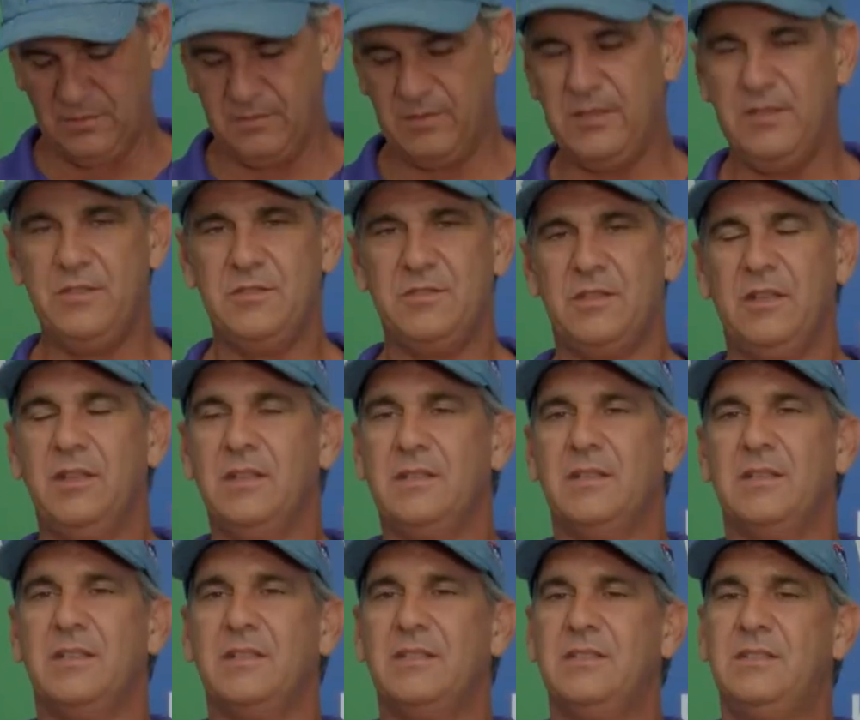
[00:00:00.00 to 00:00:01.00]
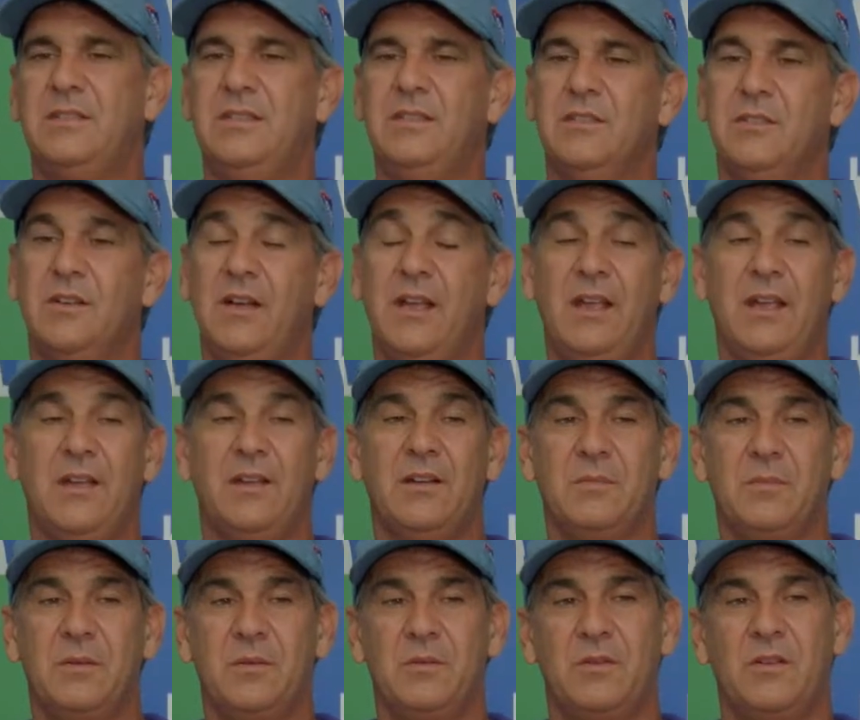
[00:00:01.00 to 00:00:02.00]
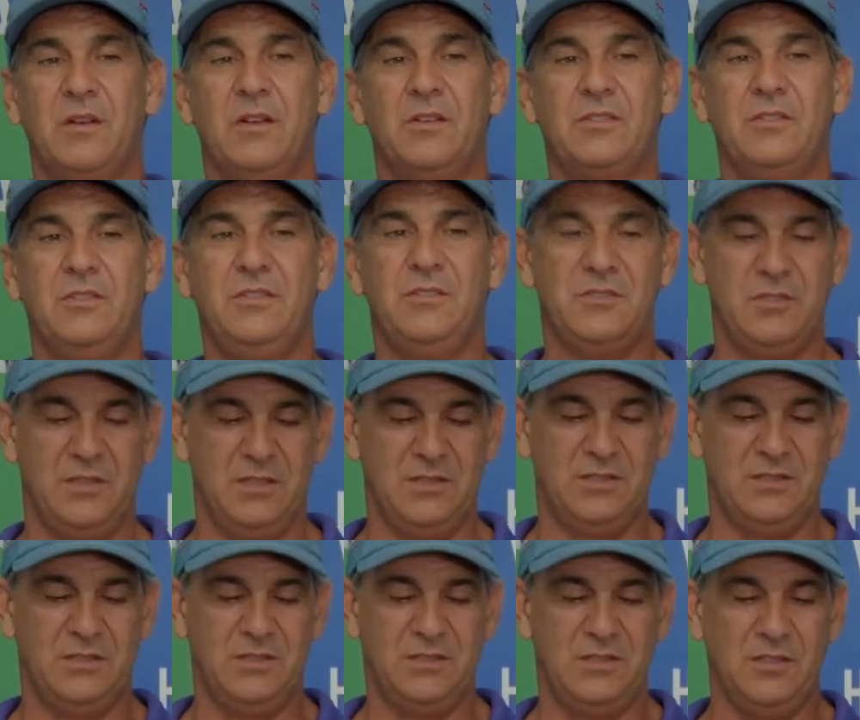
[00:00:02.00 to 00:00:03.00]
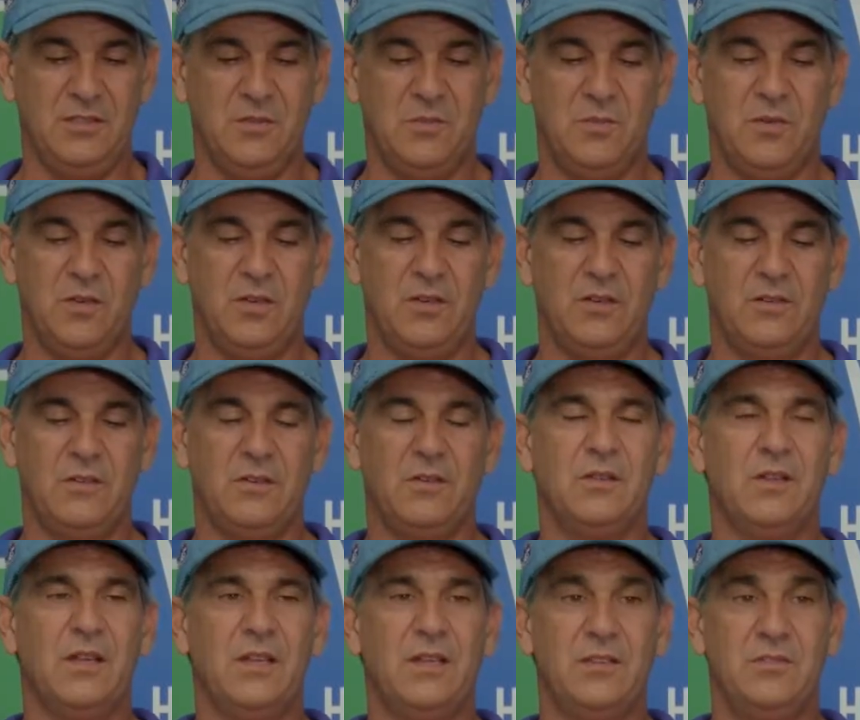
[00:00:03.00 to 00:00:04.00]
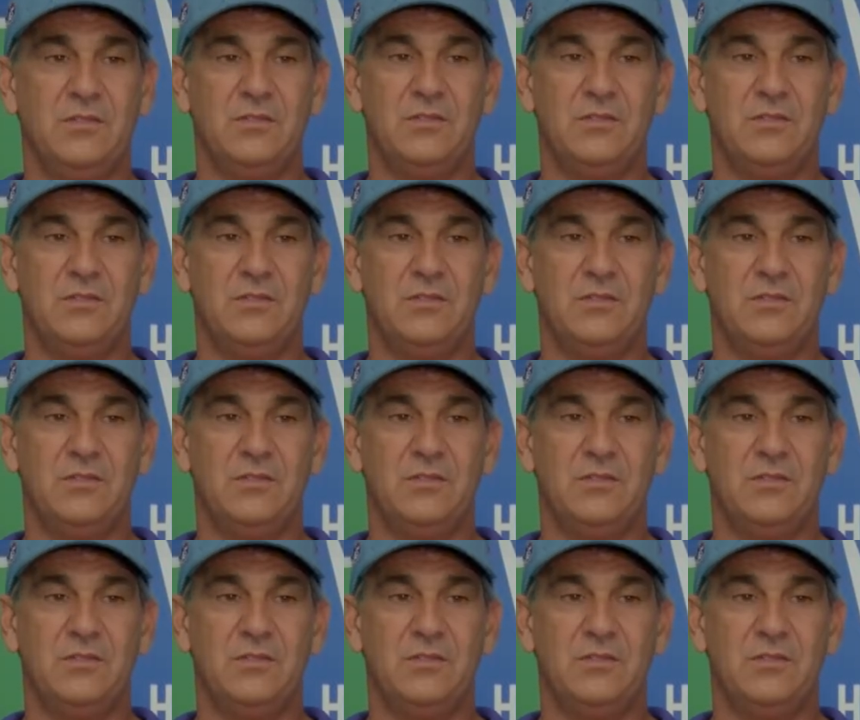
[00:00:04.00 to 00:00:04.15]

are we using it to seal air, but we're also using it to seal water, like in your